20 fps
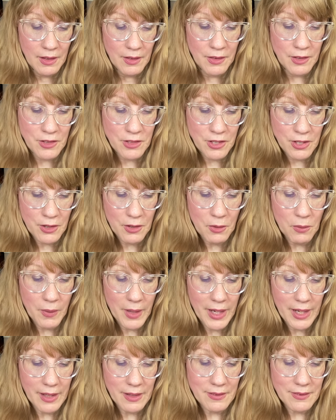the 2
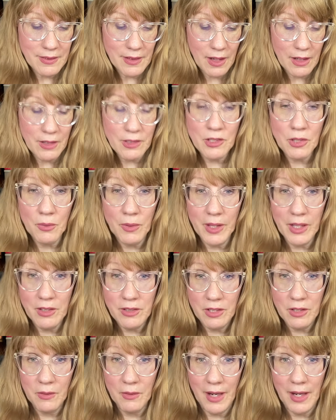wicks are
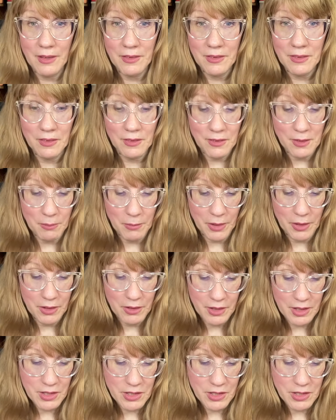22 ounces, the Mercury